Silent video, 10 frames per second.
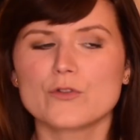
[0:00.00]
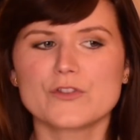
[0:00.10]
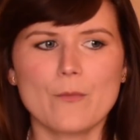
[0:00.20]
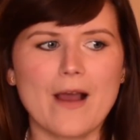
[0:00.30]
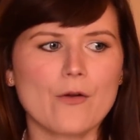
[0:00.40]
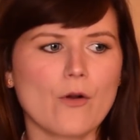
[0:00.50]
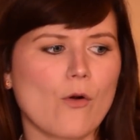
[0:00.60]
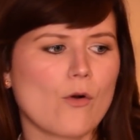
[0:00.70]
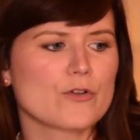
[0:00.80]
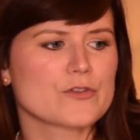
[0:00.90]
somehow
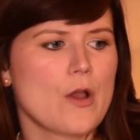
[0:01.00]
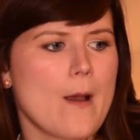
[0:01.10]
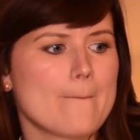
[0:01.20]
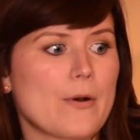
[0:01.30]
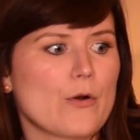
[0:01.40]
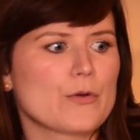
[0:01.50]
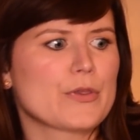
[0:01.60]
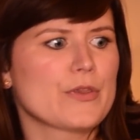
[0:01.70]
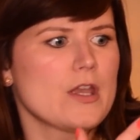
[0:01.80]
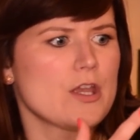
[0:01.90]
cause
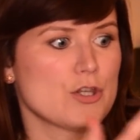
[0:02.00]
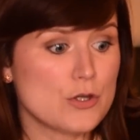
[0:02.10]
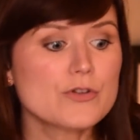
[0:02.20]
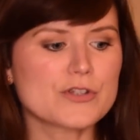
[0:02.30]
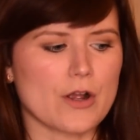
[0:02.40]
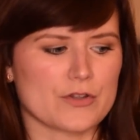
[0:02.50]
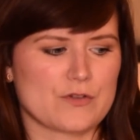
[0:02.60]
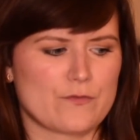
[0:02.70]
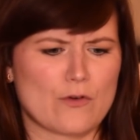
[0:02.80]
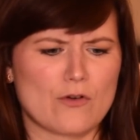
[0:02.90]
both new stars
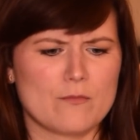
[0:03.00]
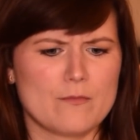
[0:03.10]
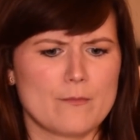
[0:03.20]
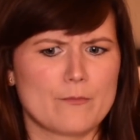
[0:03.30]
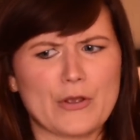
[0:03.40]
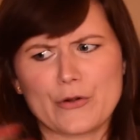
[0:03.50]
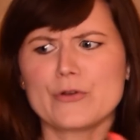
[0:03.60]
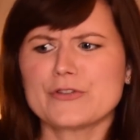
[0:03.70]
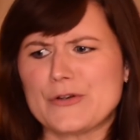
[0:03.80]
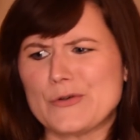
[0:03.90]
to form, but could
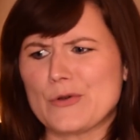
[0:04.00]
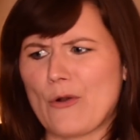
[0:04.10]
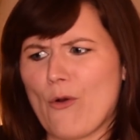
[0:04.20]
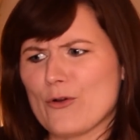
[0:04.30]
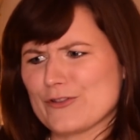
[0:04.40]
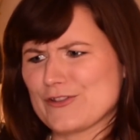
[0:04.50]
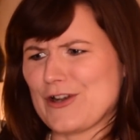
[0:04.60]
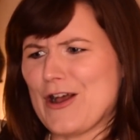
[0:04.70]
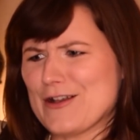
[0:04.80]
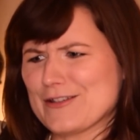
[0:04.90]
also cause
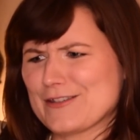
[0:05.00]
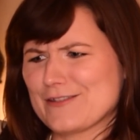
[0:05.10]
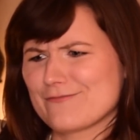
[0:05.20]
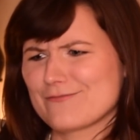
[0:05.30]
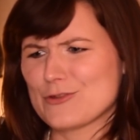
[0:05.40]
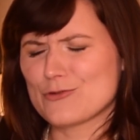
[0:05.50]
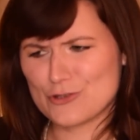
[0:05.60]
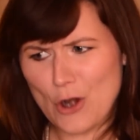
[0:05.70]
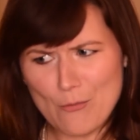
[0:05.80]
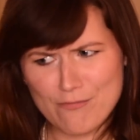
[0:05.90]
stars to
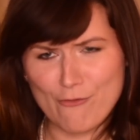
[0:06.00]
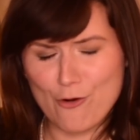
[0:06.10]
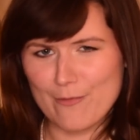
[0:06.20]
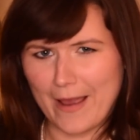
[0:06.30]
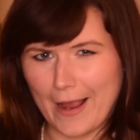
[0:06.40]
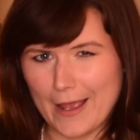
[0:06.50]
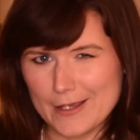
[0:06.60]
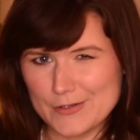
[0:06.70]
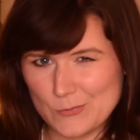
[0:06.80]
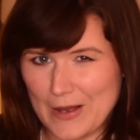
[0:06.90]
stop forming
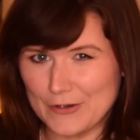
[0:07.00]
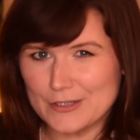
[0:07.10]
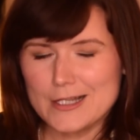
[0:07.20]
as well.